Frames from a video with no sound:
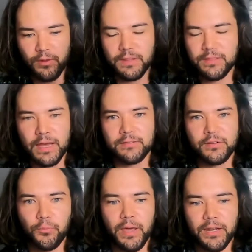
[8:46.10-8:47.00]
that
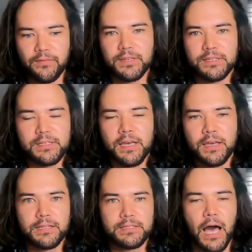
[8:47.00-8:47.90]
domain. If these
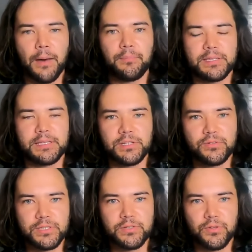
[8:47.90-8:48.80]
topics
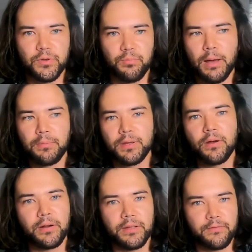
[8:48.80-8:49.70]
interest you, you're probably
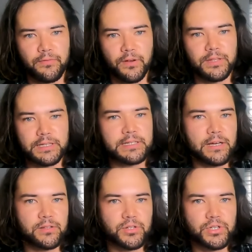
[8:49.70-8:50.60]
already a fairly
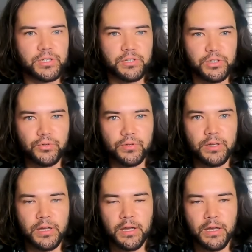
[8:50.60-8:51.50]
intelligent dude.
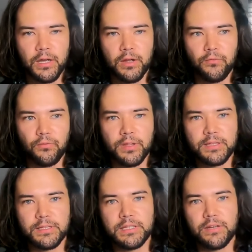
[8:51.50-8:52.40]
Really,
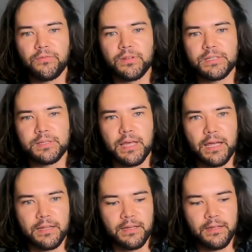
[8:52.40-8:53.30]
the difference
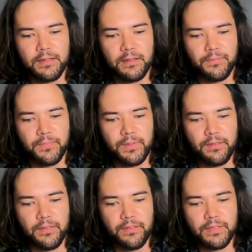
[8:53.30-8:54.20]
that the,
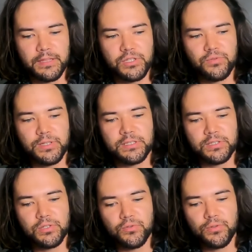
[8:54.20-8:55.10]
the thing that you need to
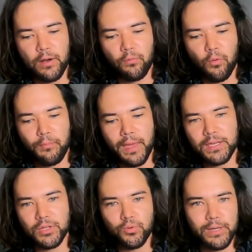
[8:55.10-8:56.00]
do that will make
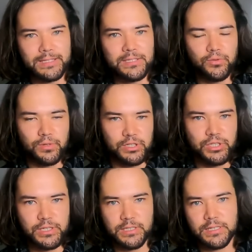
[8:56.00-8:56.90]
you into a
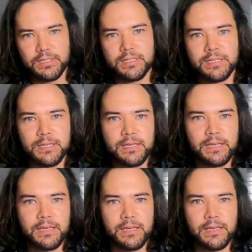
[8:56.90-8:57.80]
genius
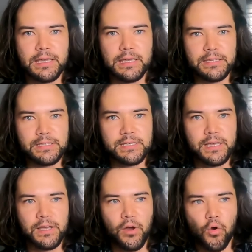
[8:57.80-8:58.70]
is
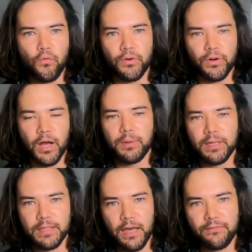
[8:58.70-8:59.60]
overcoming
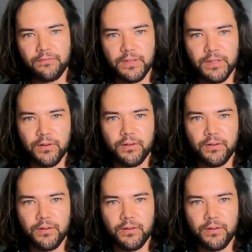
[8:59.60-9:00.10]
that fear,